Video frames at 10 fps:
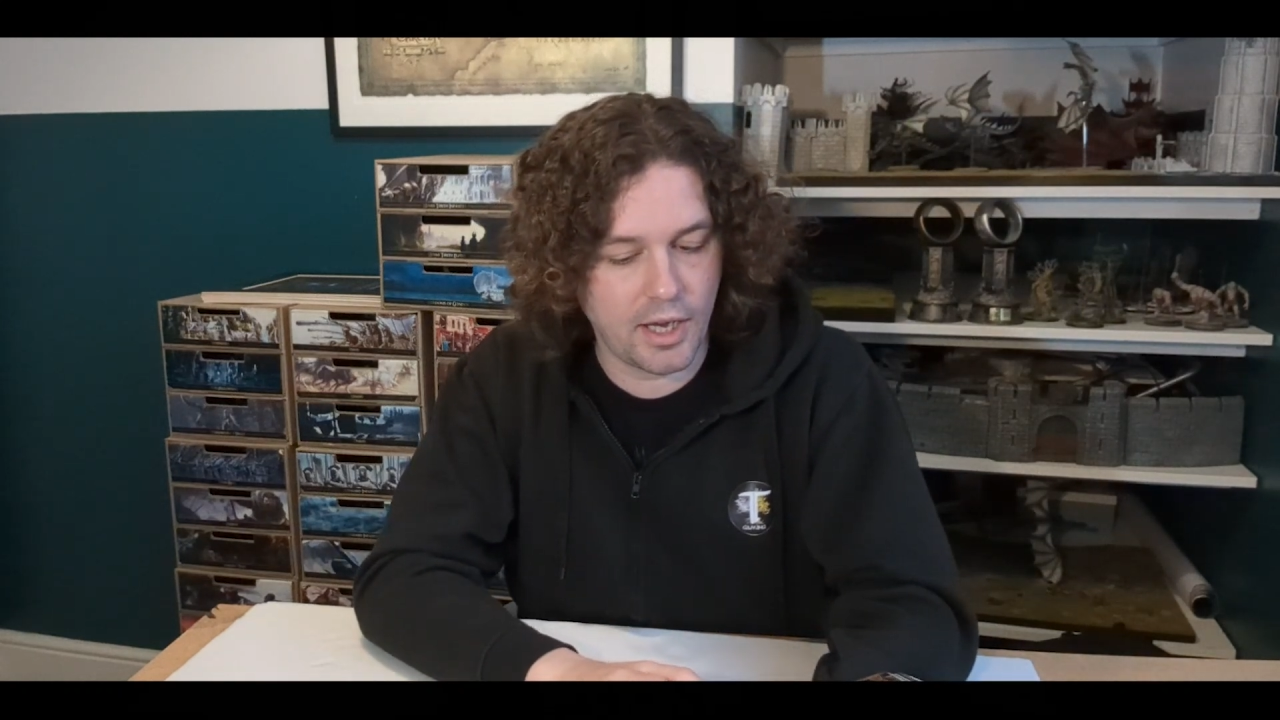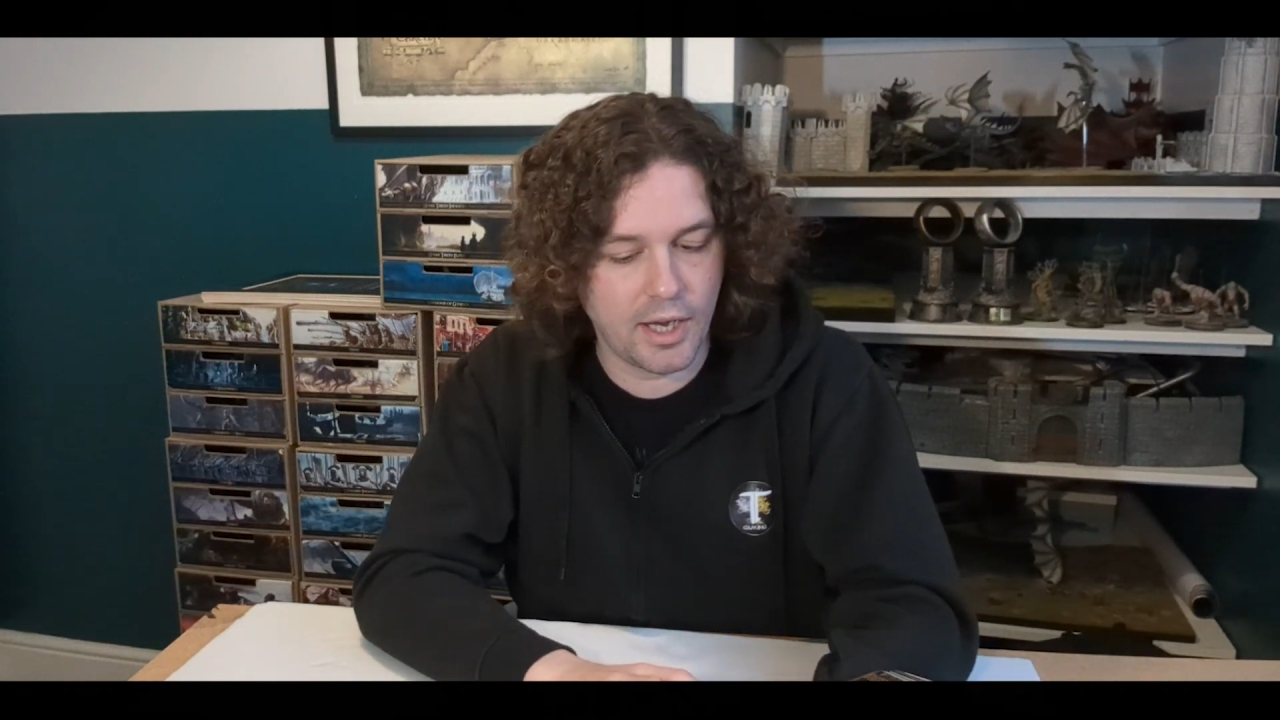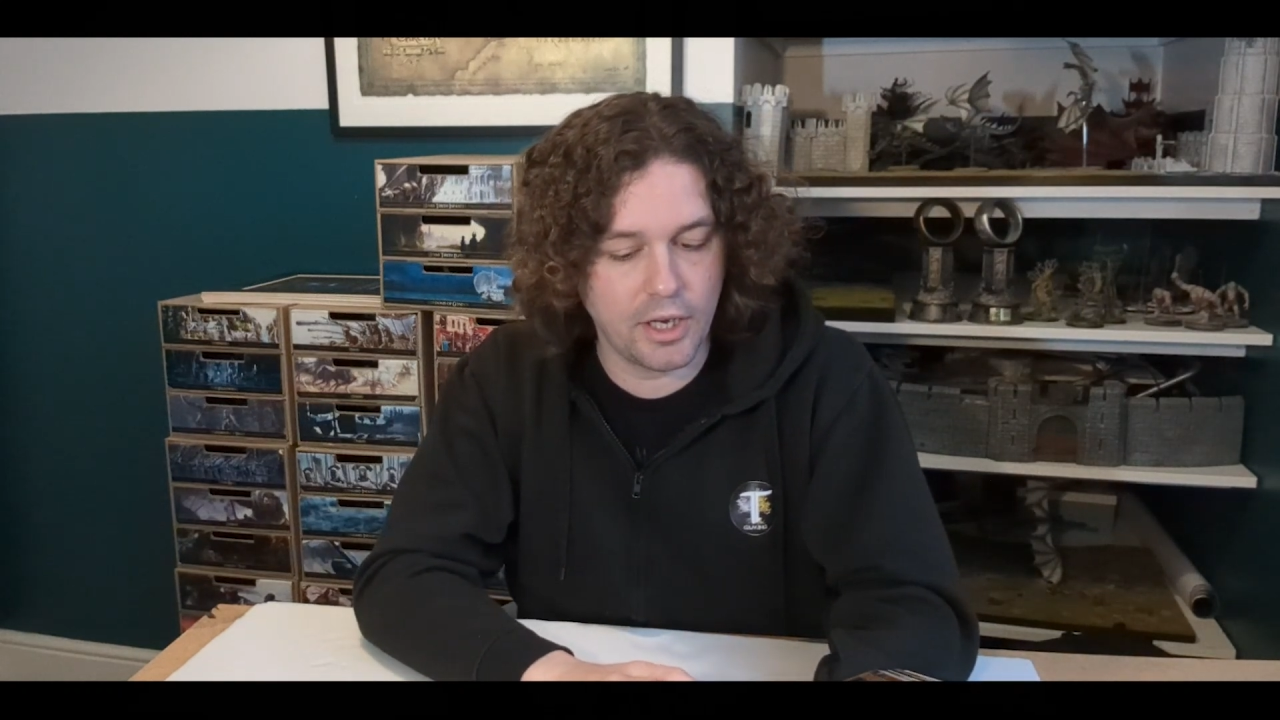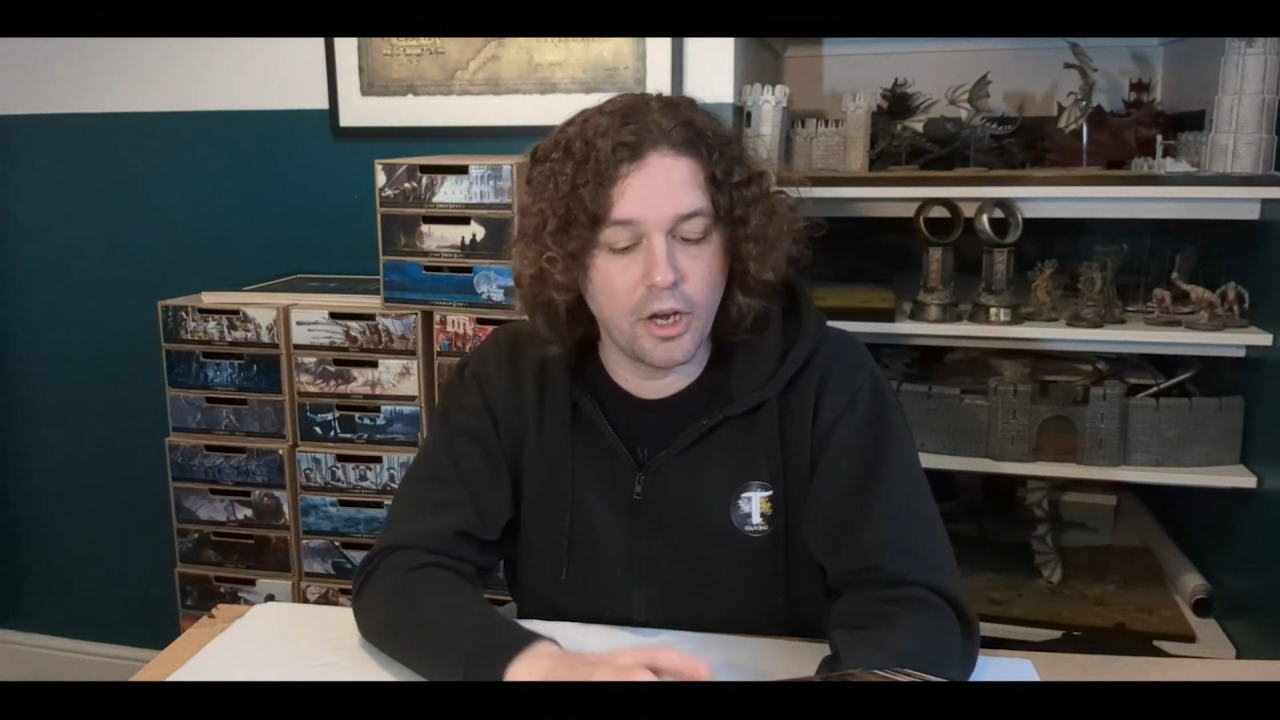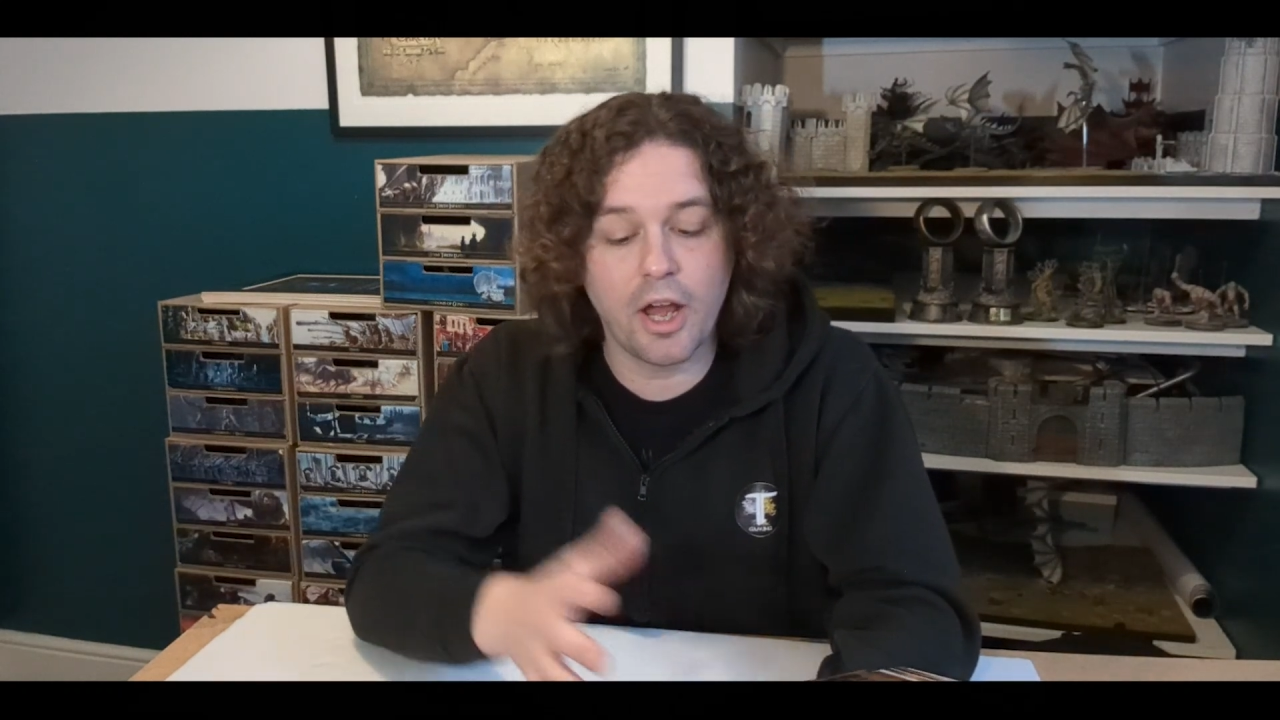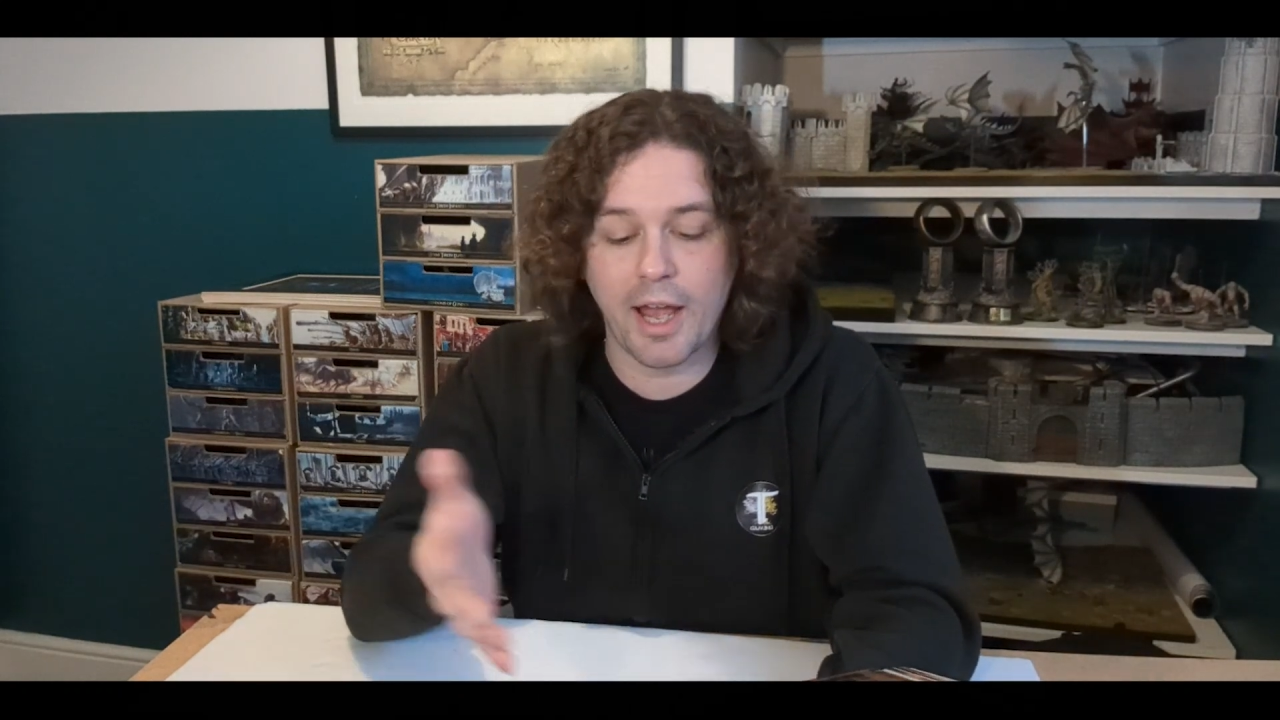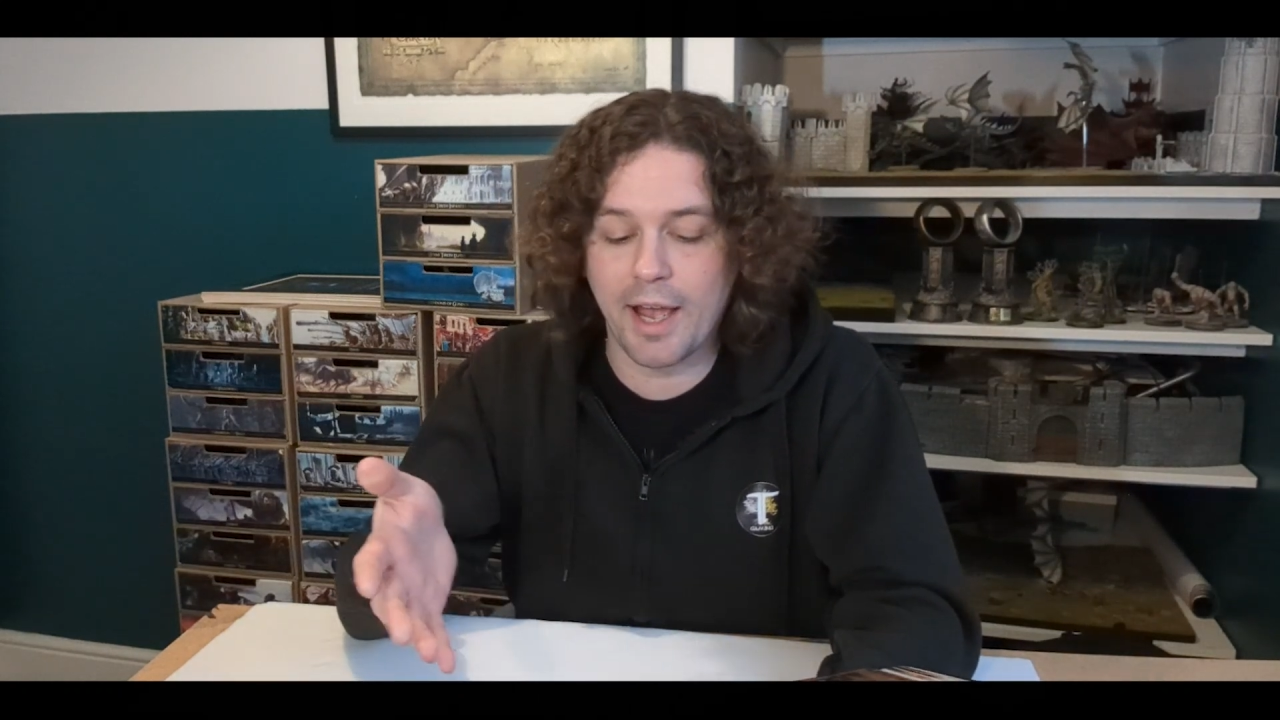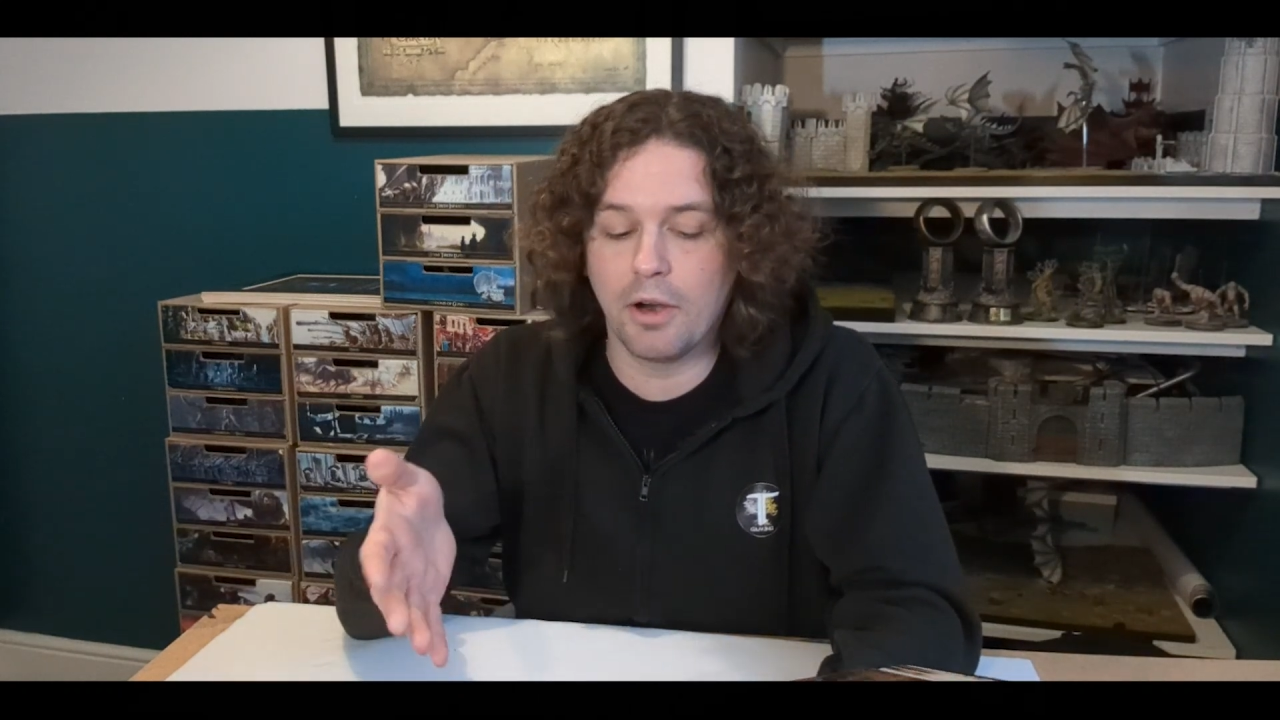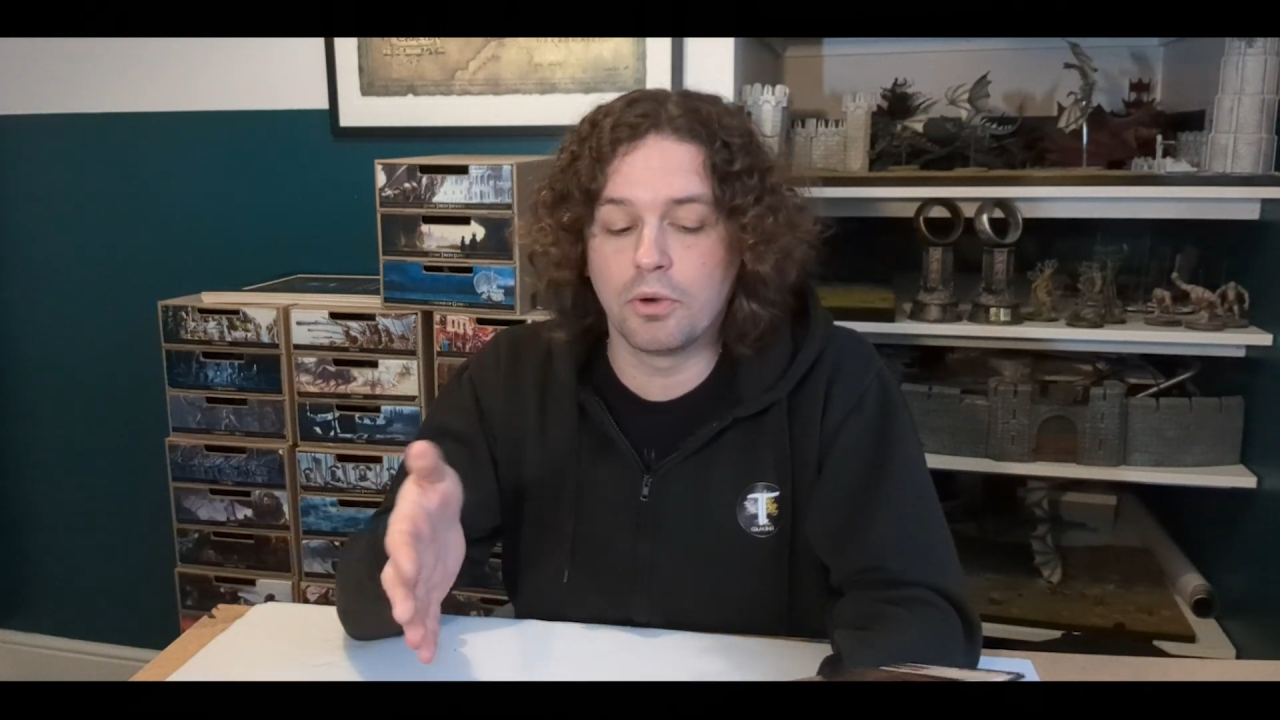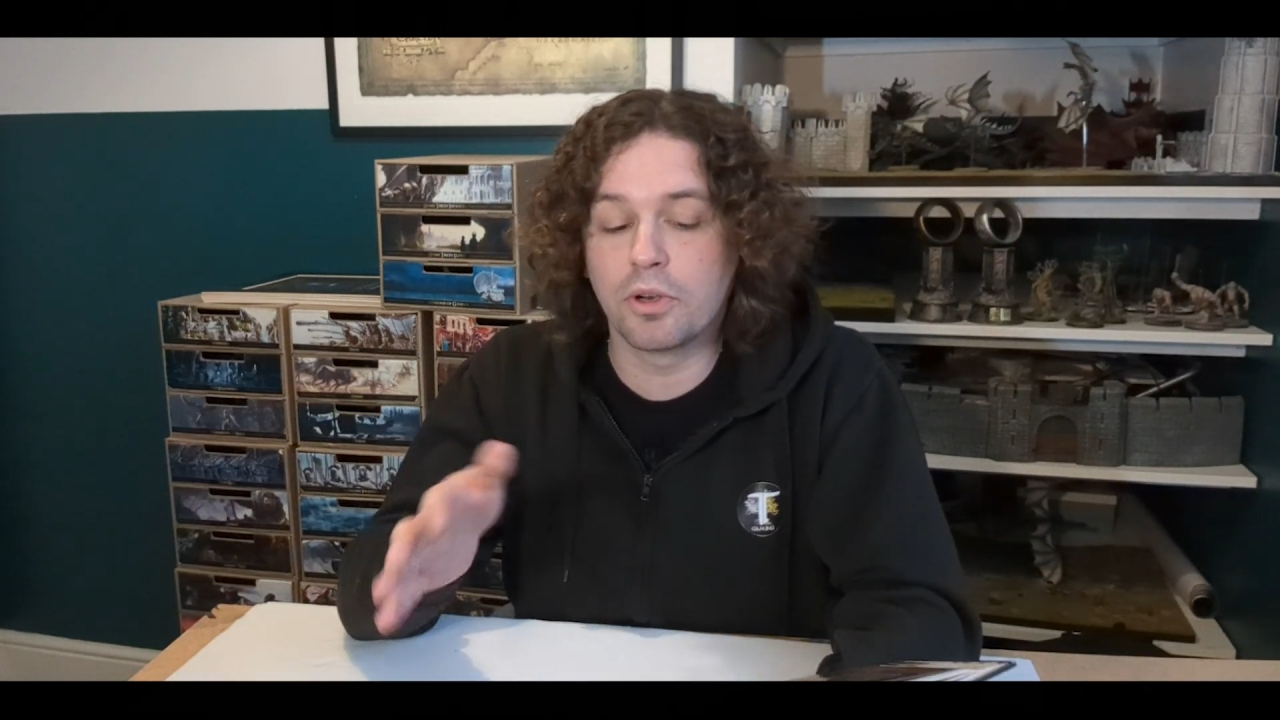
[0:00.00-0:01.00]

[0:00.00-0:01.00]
I don't know how